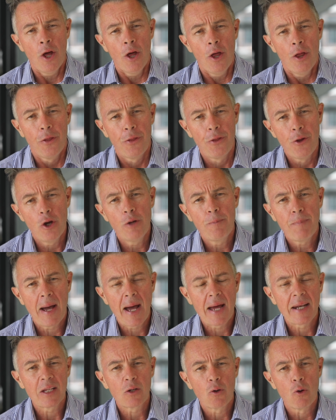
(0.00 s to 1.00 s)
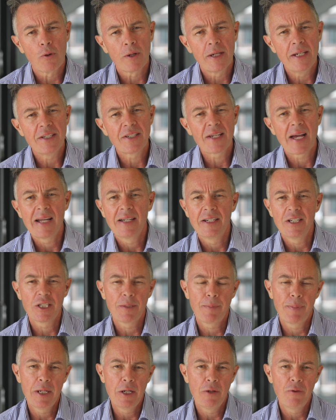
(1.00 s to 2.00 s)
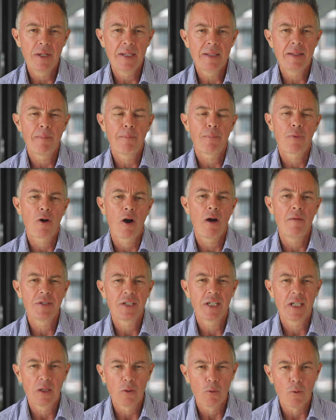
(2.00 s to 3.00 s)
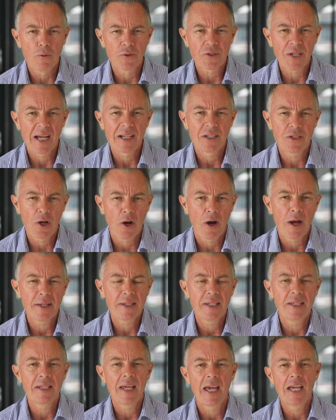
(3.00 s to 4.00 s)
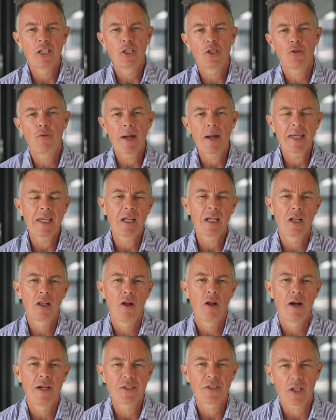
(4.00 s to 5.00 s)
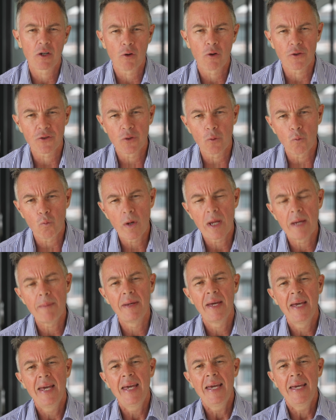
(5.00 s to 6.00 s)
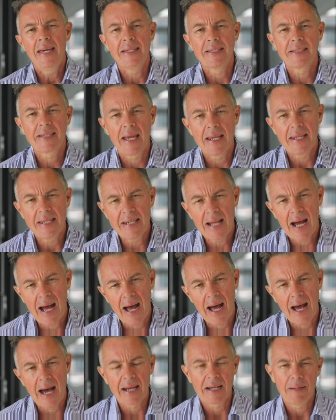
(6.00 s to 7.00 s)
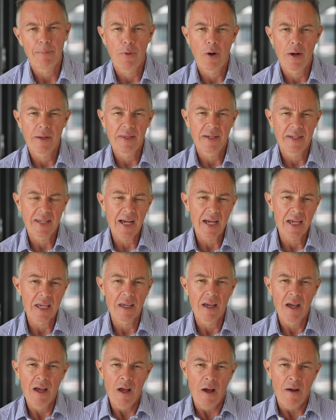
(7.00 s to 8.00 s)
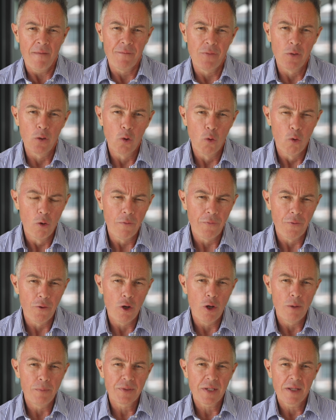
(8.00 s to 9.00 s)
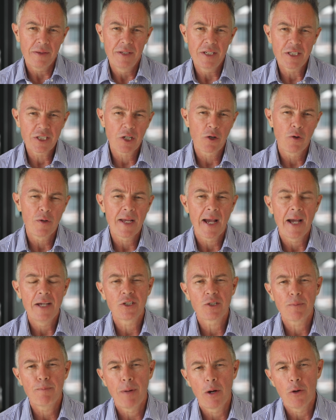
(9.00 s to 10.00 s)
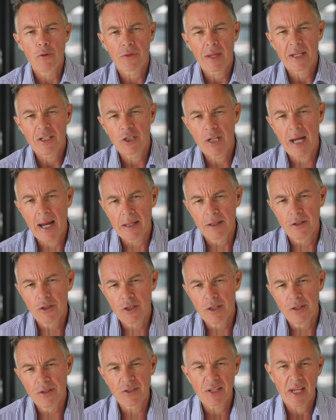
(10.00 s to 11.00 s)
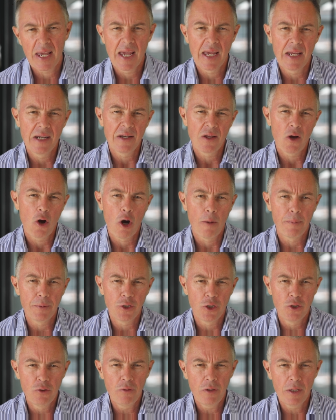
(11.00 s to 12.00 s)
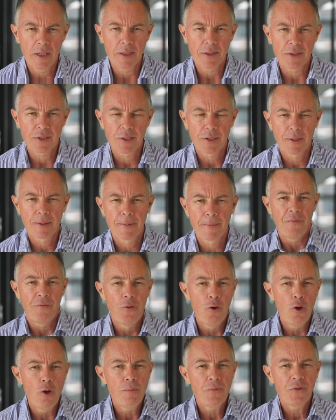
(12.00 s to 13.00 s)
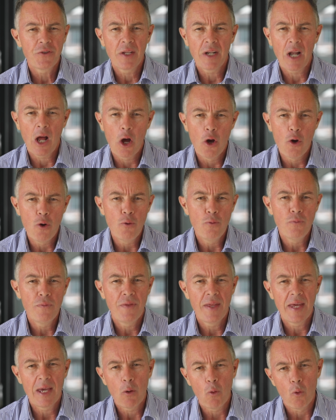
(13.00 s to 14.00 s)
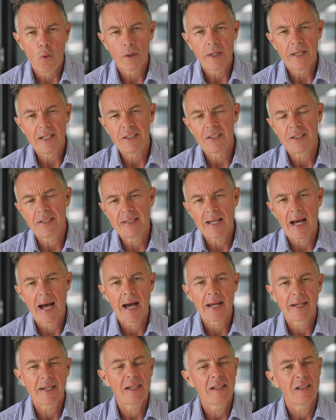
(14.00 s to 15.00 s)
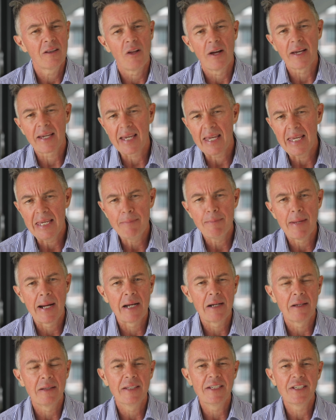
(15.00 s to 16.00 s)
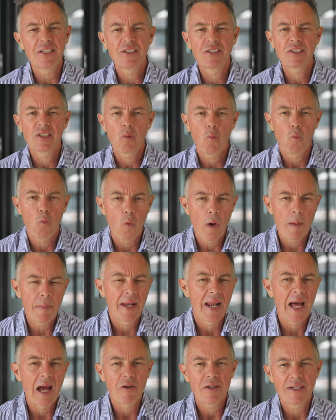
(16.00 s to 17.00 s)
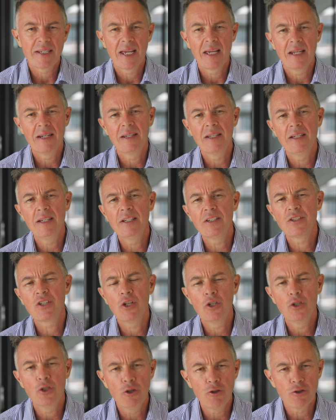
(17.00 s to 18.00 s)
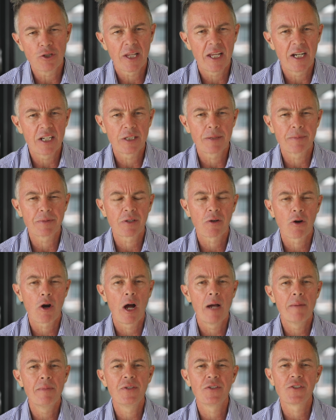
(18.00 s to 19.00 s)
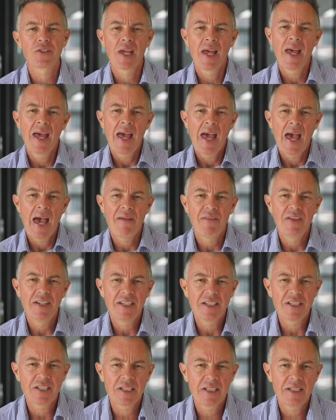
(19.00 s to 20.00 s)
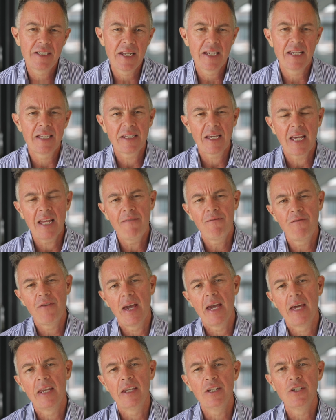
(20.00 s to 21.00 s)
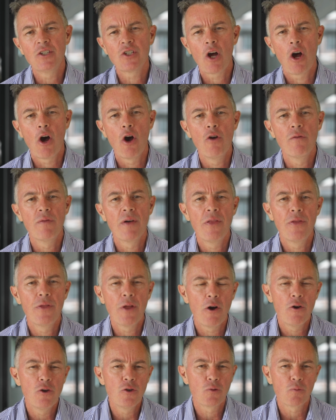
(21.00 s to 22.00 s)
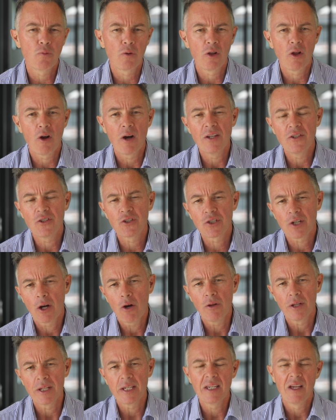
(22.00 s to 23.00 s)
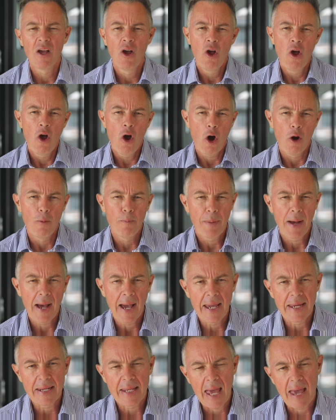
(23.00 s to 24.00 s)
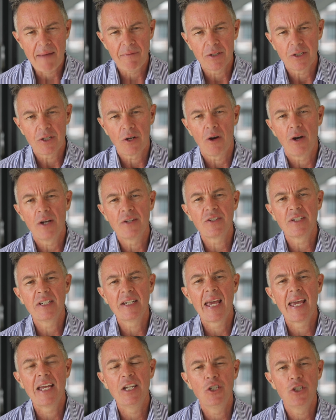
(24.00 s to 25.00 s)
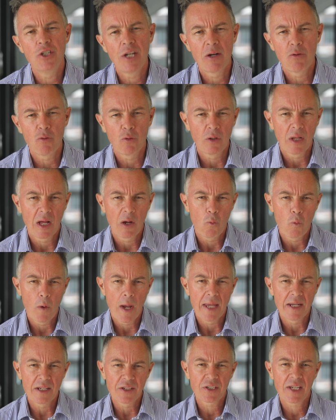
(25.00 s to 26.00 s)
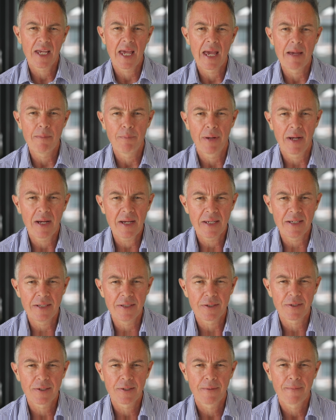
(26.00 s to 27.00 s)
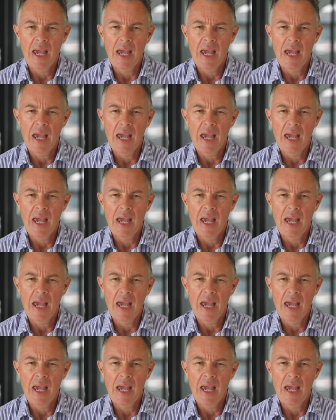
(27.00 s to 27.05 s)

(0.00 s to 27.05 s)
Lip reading: Third-party cookies are disappearing, privacy laws are tightening, and tracking clients across the web is getting harder by the day. For law firms, this creates both challenges and opportunities. Firms that own their audience data, like email lists, webinar attendees, newsletter subscribers, have a distinct advantage over those relying solely on paid advertising and general awareness campaigns.